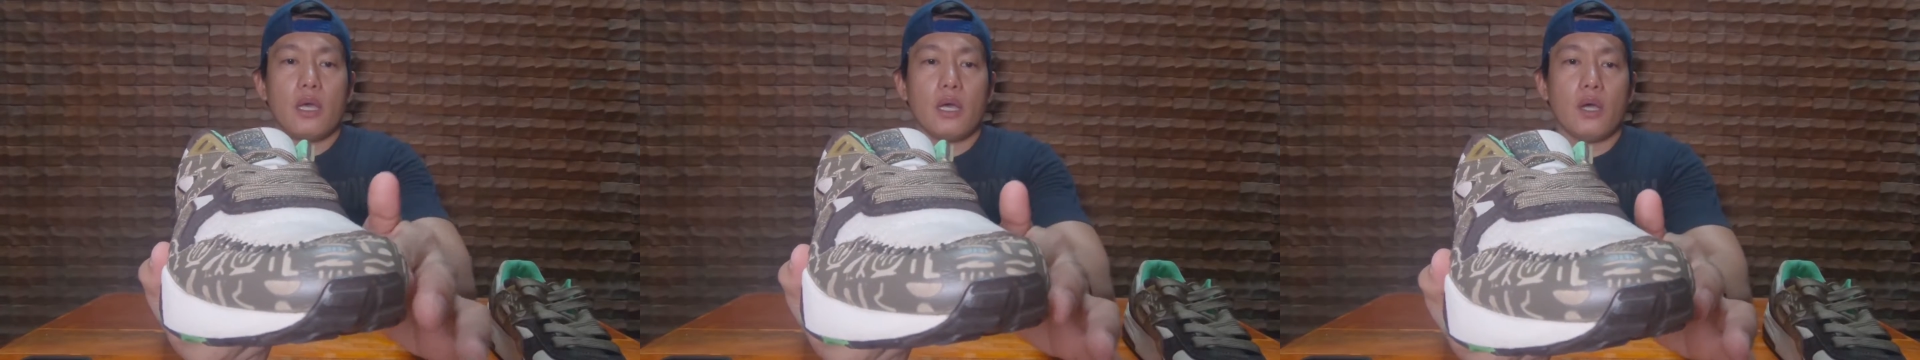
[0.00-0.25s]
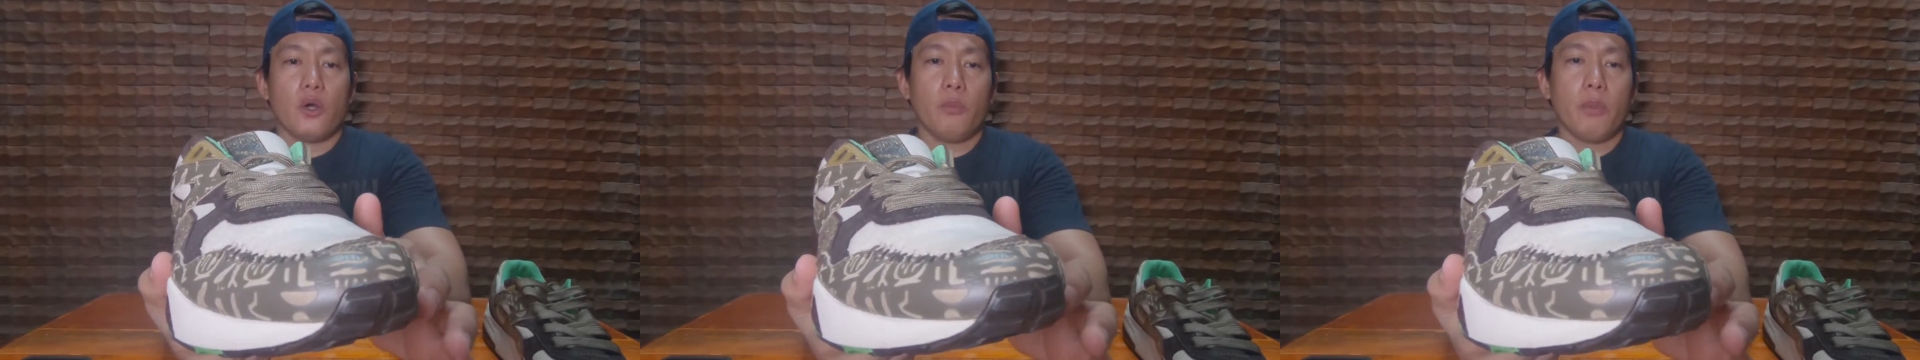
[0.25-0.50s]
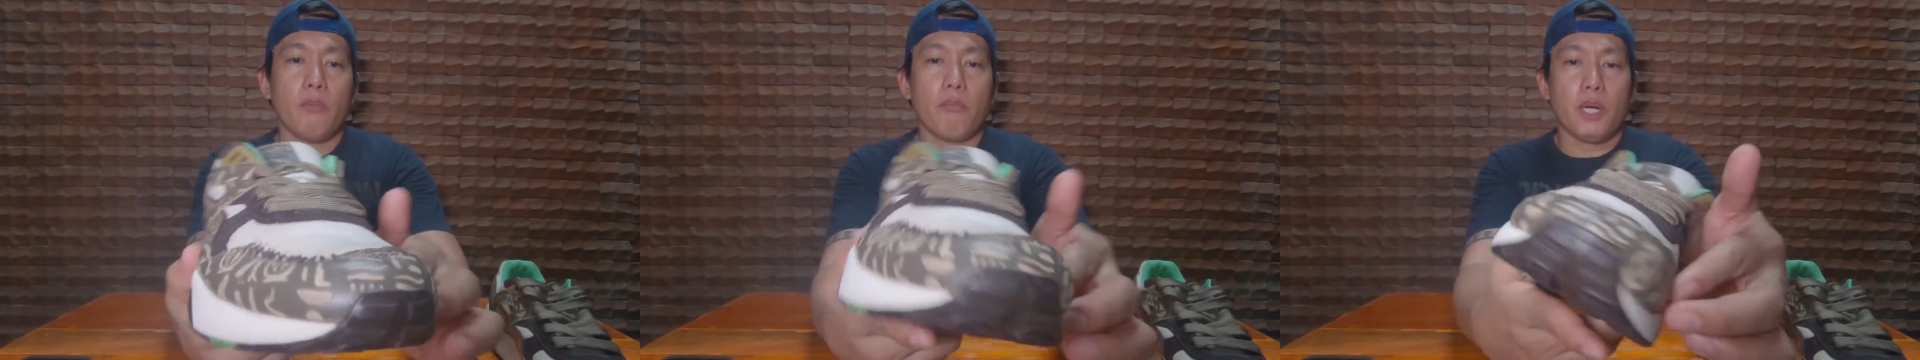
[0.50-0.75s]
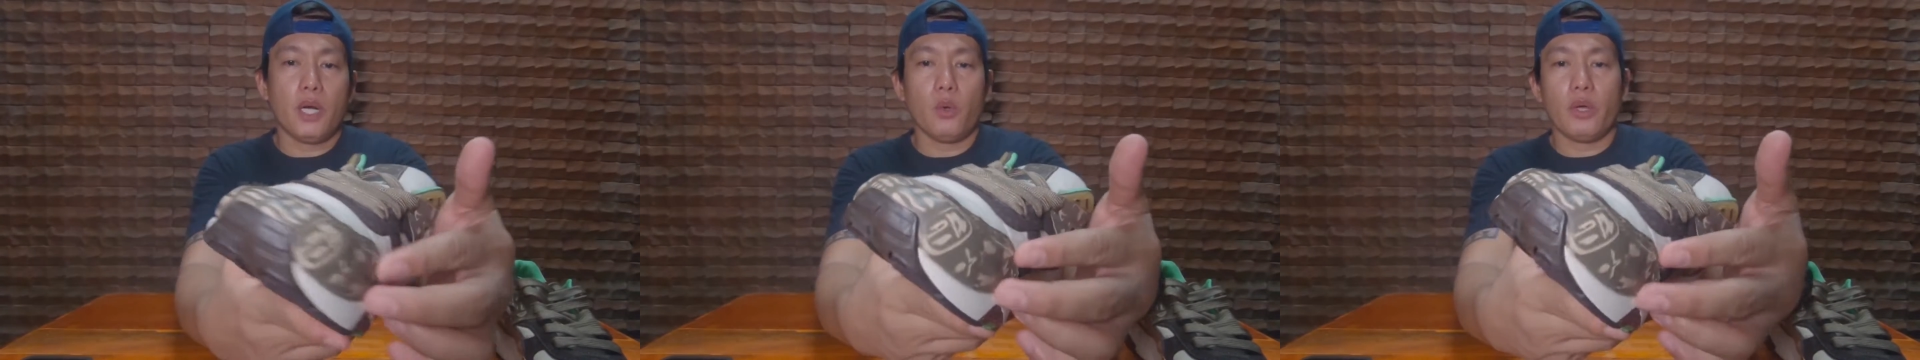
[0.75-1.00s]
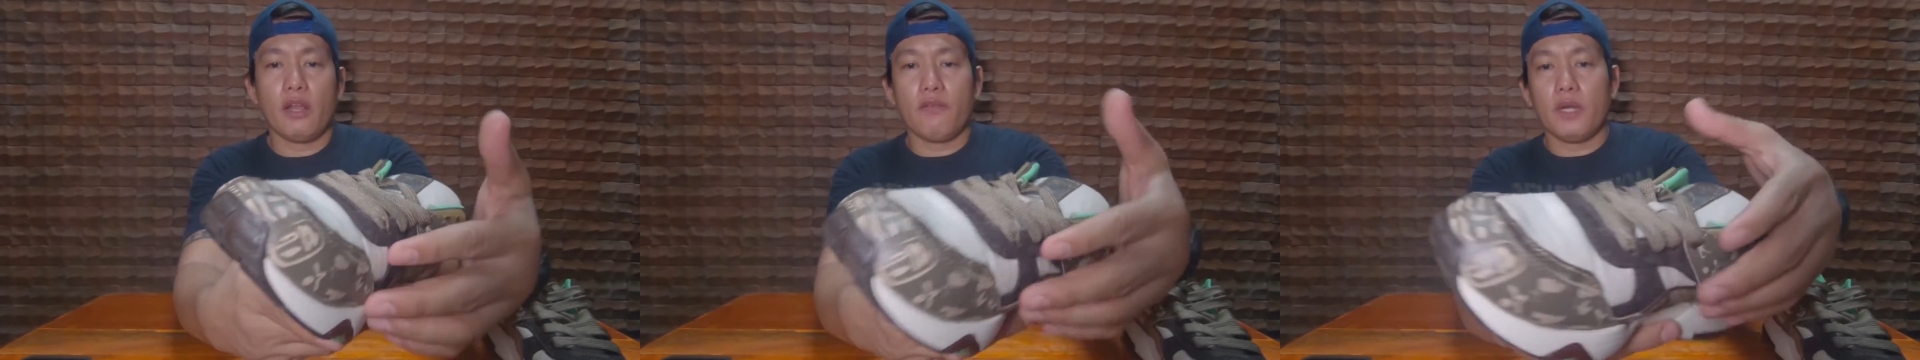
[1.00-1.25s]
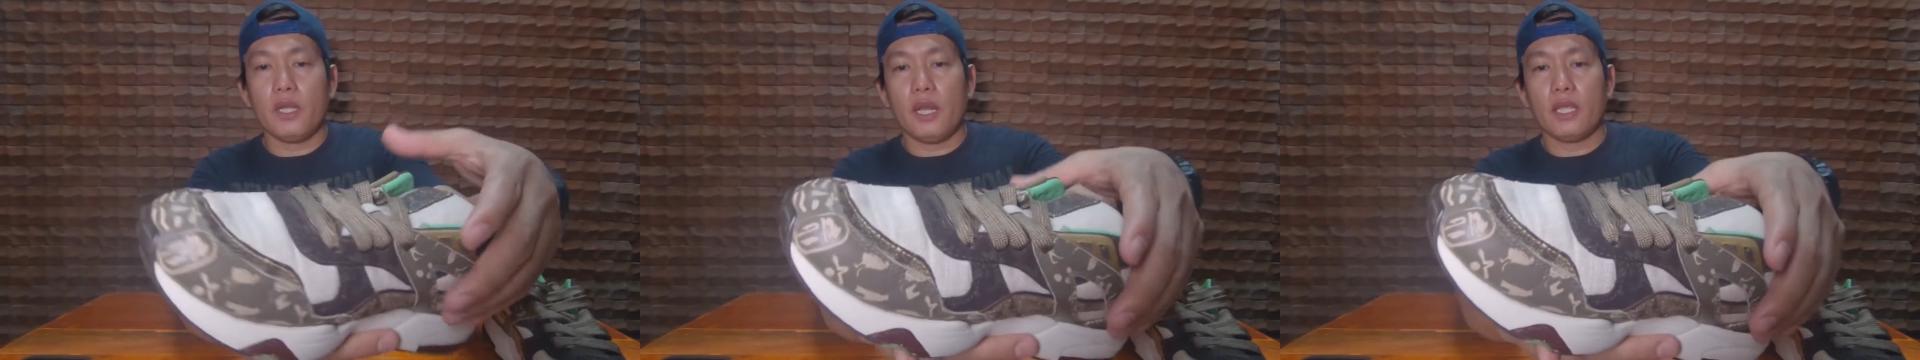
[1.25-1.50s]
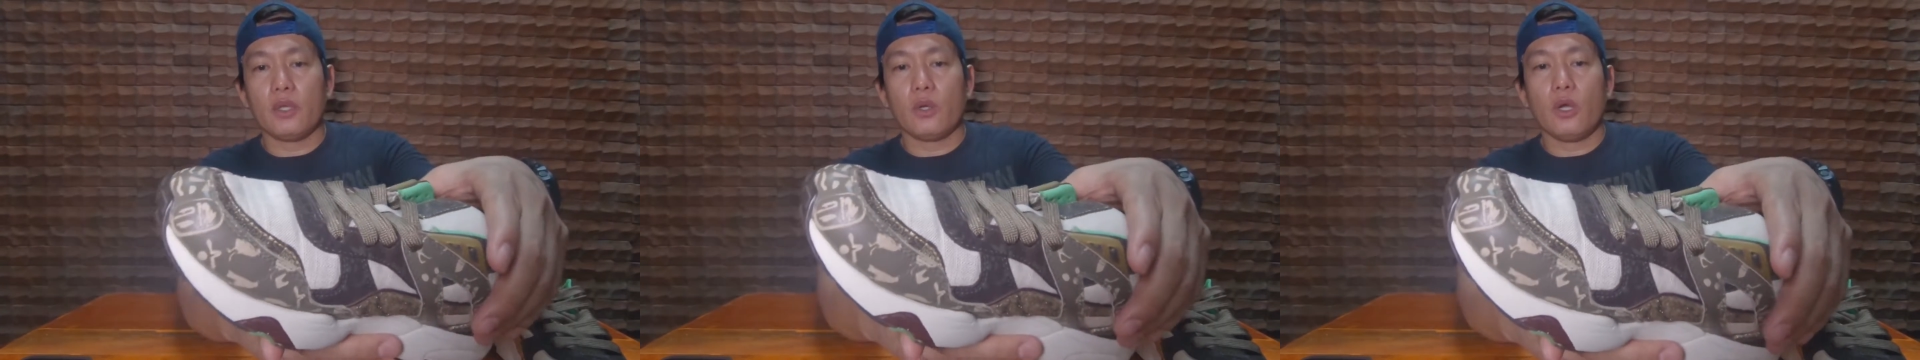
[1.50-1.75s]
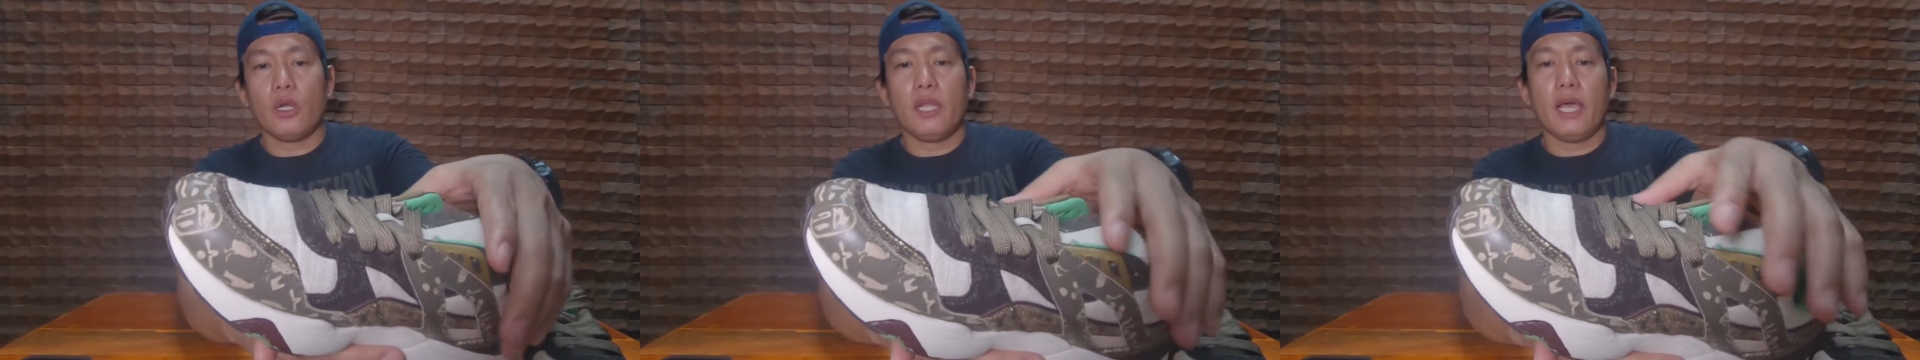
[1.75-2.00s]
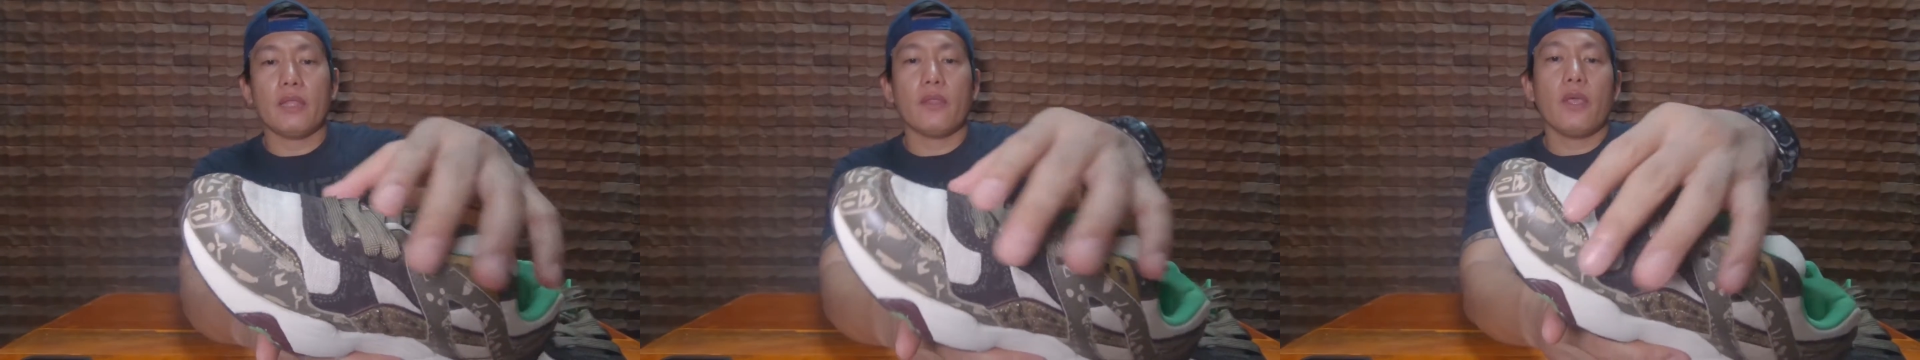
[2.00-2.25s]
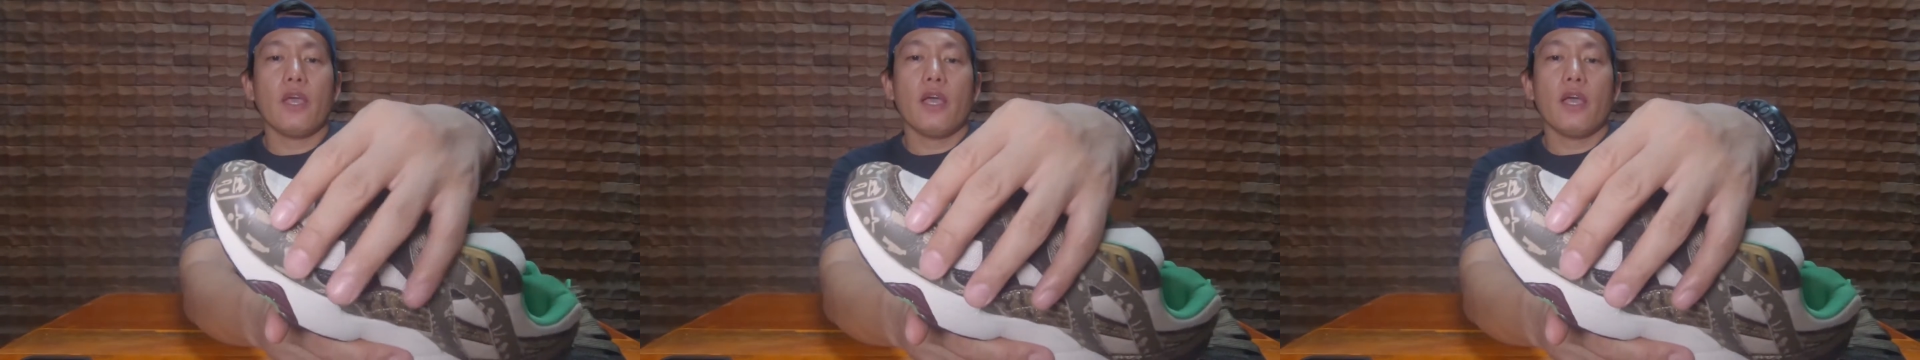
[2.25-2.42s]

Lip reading: Or bumper, whatever you like to call that.